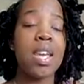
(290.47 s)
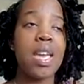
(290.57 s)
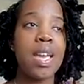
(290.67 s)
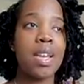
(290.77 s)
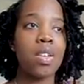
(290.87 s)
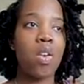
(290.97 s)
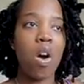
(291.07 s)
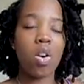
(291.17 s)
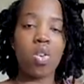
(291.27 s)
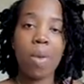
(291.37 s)
it
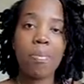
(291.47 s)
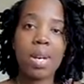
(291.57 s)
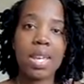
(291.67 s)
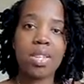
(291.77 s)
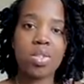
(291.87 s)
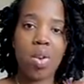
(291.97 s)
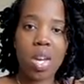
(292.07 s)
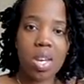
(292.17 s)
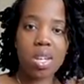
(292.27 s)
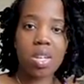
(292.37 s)
got crumbly, so I
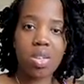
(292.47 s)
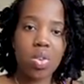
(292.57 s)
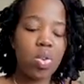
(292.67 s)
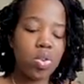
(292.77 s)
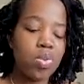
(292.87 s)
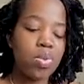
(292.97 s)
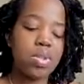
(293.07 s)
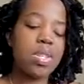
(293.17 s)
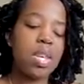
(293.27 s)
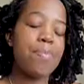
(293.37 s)
couldn't, you know, use
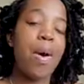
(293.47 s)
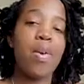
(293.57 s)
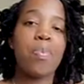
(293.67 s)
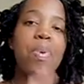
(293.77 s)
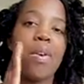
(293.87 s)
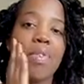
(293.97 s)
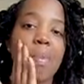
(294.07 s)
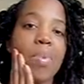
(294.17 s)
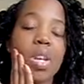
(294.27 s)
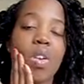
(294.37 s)
the powder puff
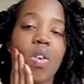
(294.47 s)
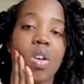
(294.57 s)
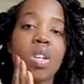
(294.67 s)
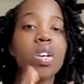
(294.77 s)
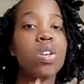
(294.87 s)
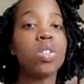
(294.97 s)
and put it on.